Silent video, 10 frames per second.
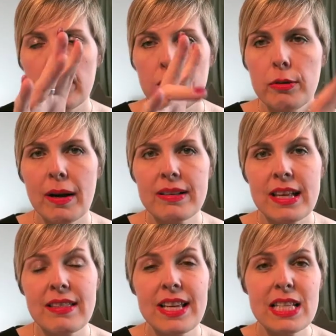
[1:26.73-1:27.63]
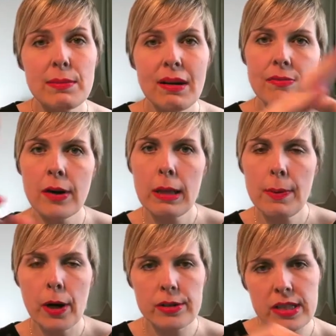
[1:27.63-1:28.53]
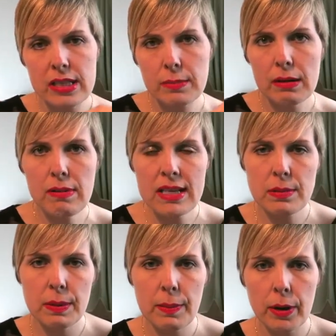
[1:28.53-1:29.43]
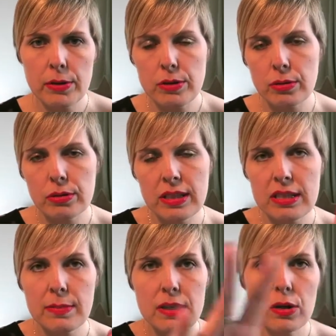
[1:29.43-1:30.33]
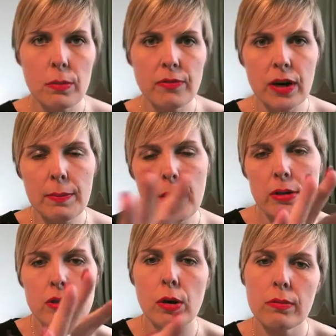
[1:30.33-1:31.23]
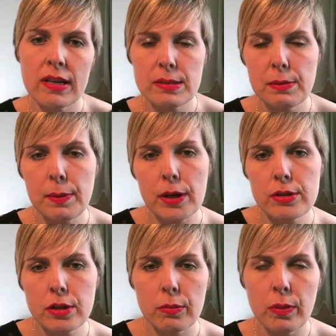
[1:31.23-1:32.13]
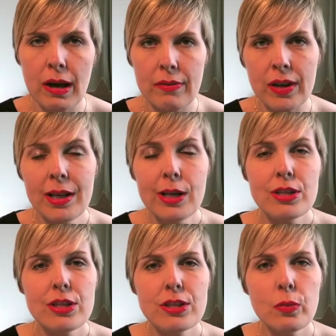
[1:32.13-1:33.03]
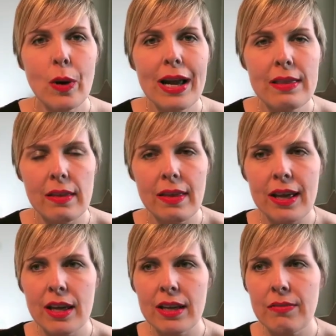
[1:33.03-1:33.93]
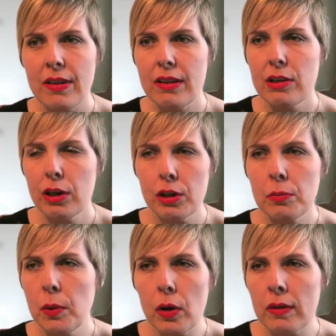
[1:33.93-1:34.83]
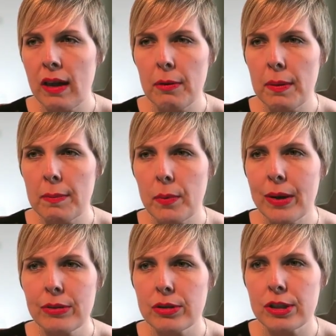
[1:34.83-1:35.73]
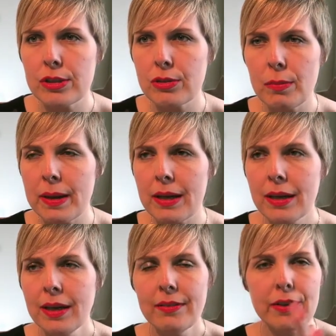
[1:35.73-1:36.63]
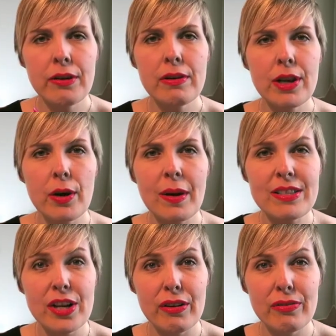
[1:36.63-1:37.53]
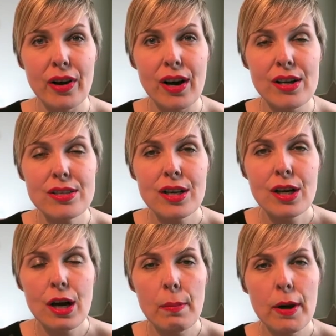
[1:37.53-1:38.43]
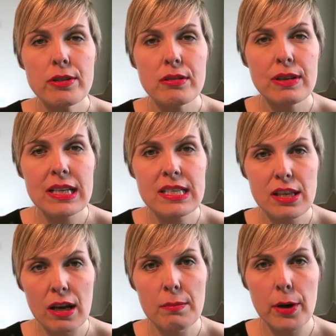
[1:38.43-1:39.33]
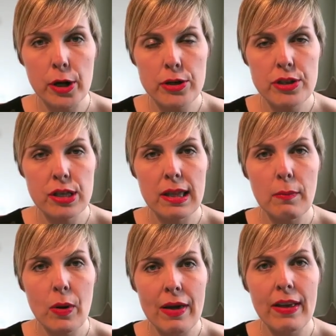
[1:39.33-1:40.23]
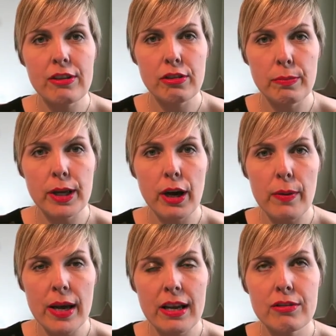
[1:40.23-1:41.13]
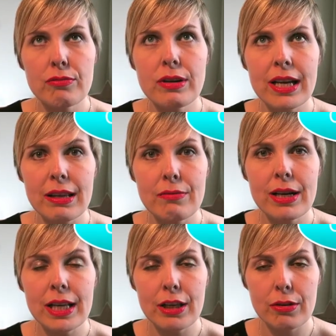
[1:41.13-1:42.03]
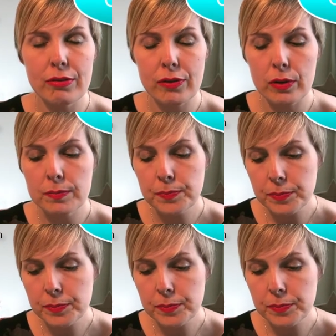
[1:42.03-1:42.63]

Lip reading: You might say, these are my funny posts, these are my recipe posts, or these are my top funny posts, top recipe posts, top whatever. Just a way that they can, if they look at your blog and they're a bit bewildered or they don't really know where to go first, a post that really signposts to them where they should be going is really, really useful.